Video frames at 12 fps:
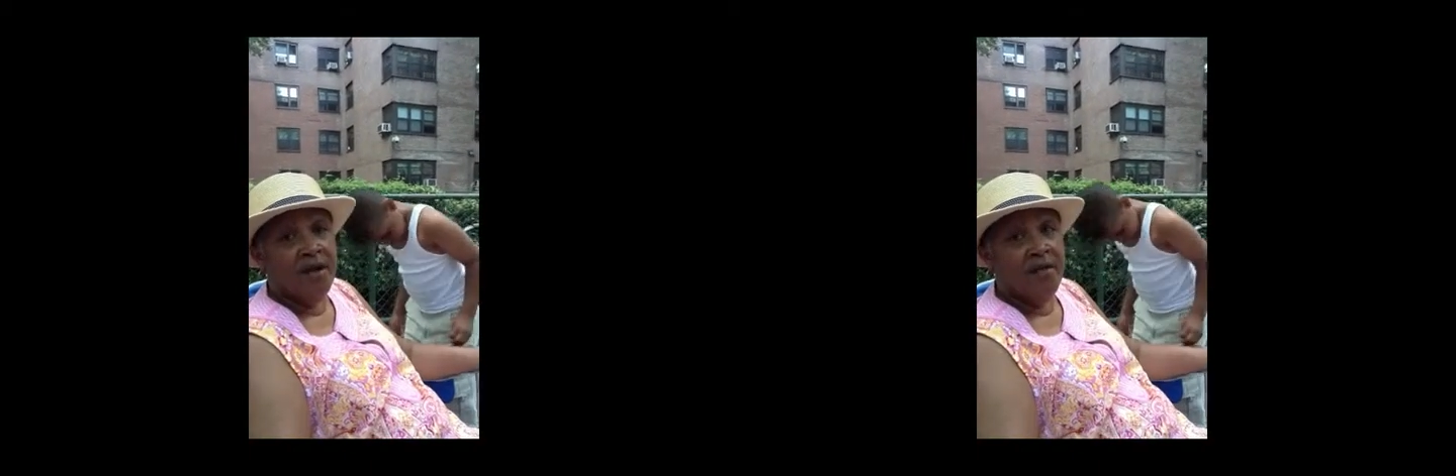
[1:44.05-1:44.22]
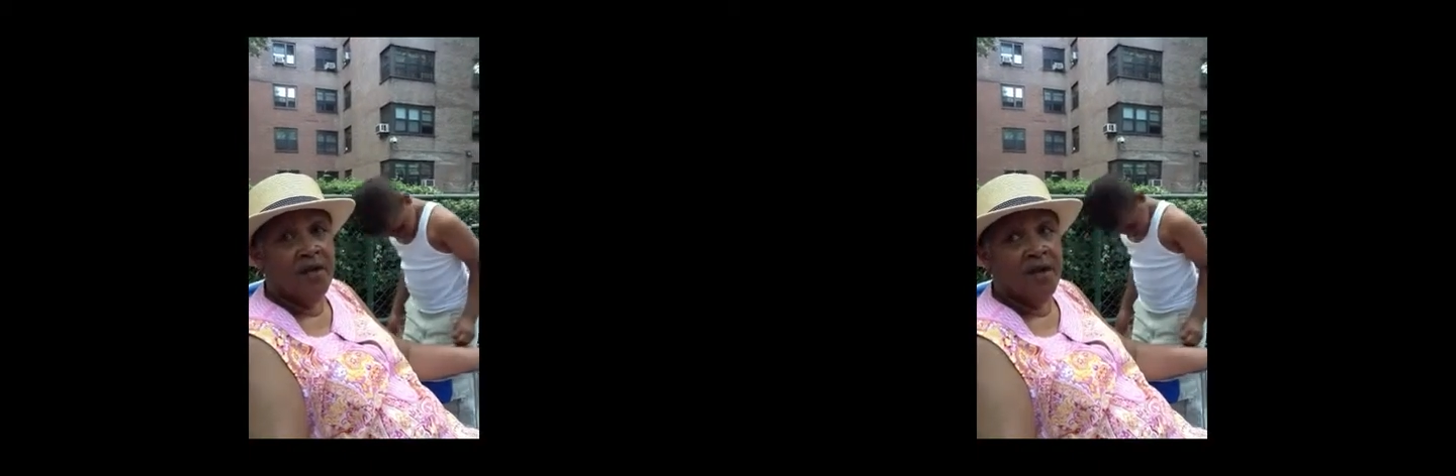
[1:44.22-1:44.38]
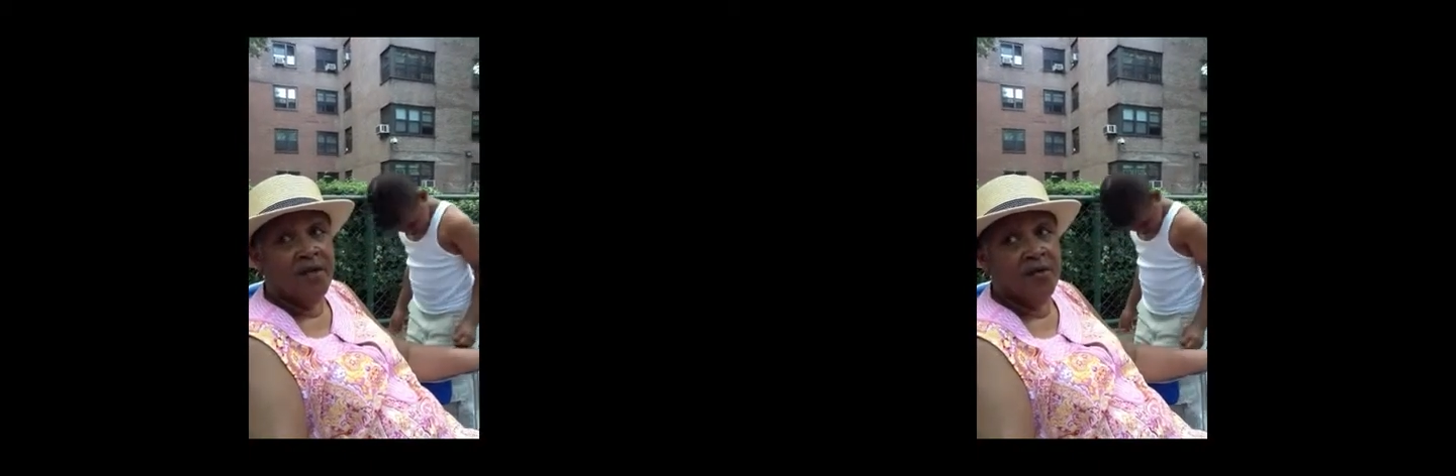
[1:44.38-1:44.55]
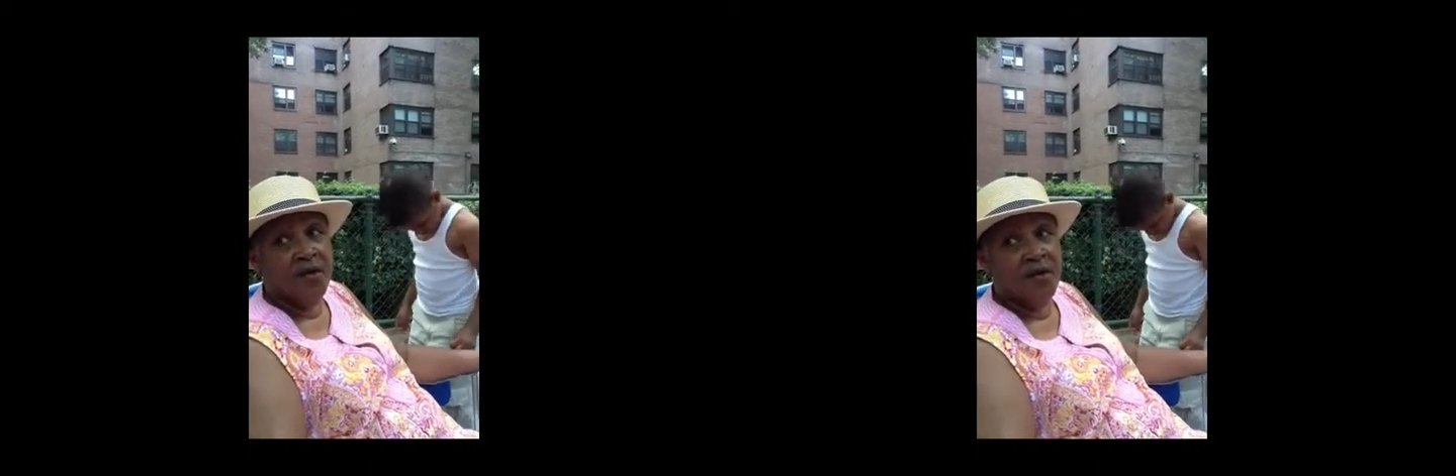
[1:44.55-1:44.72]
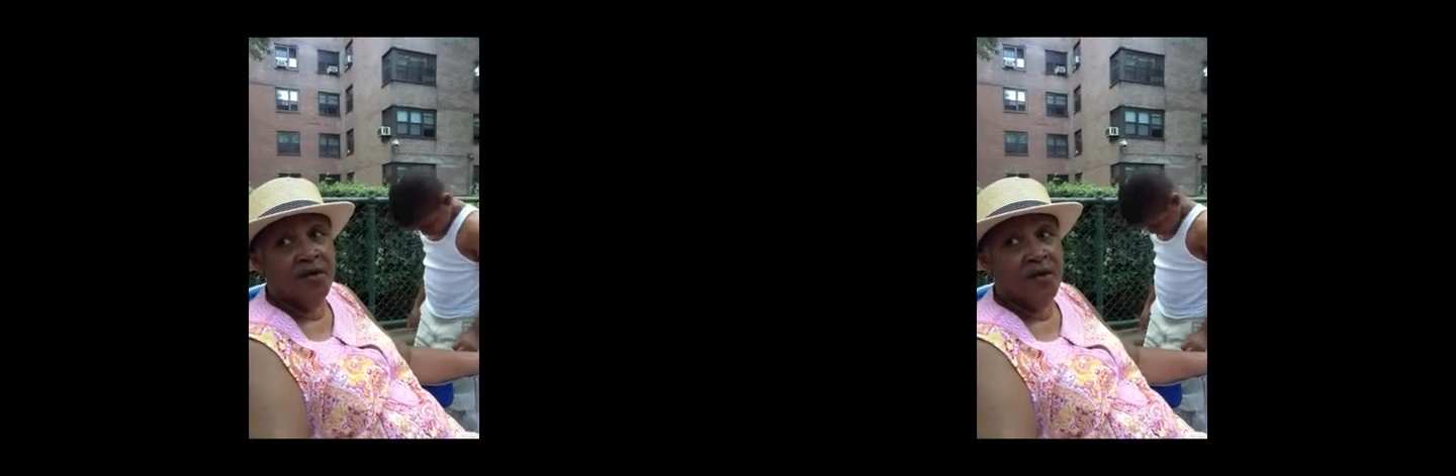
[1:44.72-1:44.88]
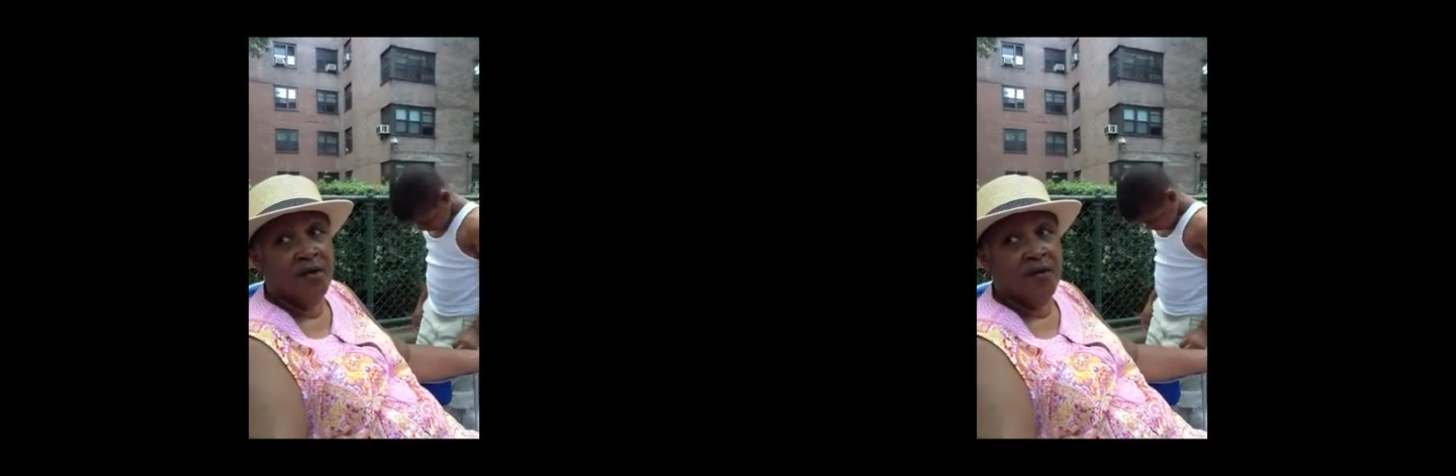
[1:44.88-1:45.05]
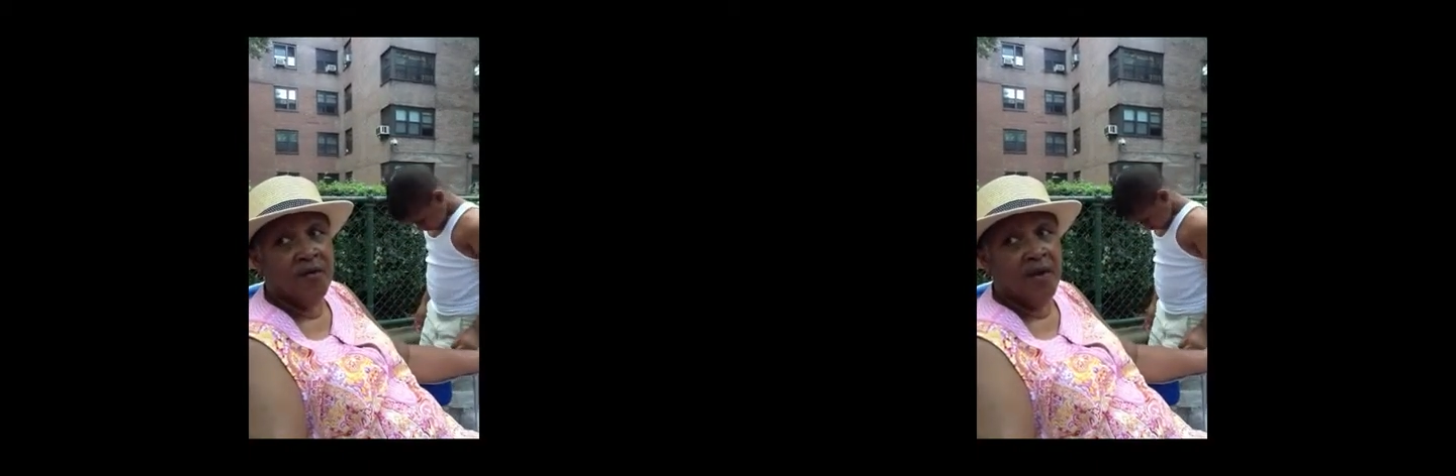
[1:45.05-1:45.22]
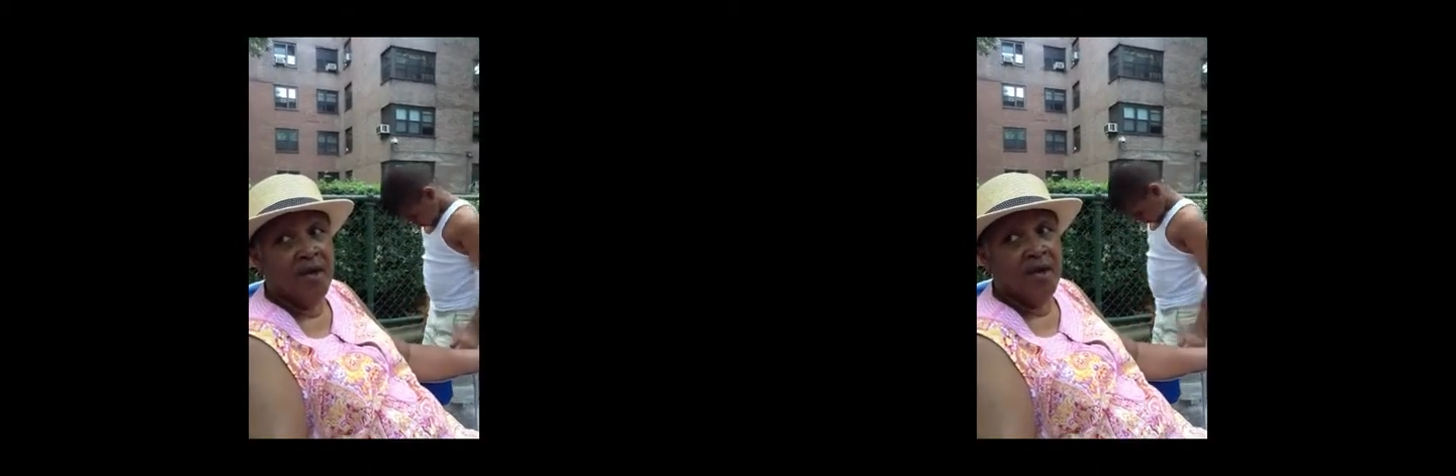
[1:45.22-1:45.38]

He reads on the third grade